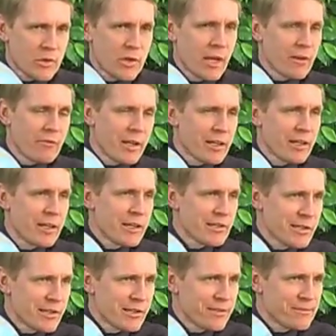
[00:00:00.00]
It's not
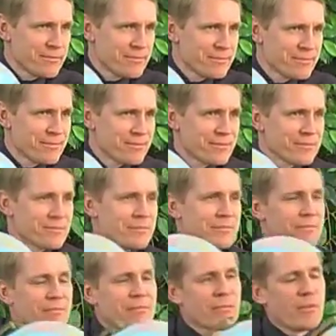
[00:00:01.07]
affecting us, is it?
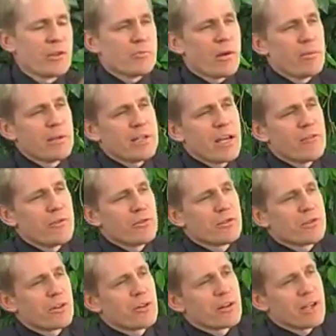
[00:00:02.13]
There's probably
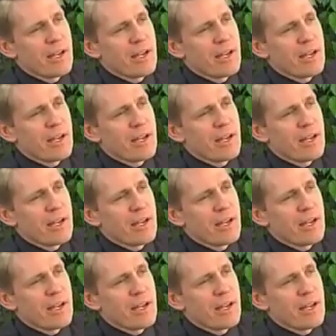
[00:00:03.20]
typhoons and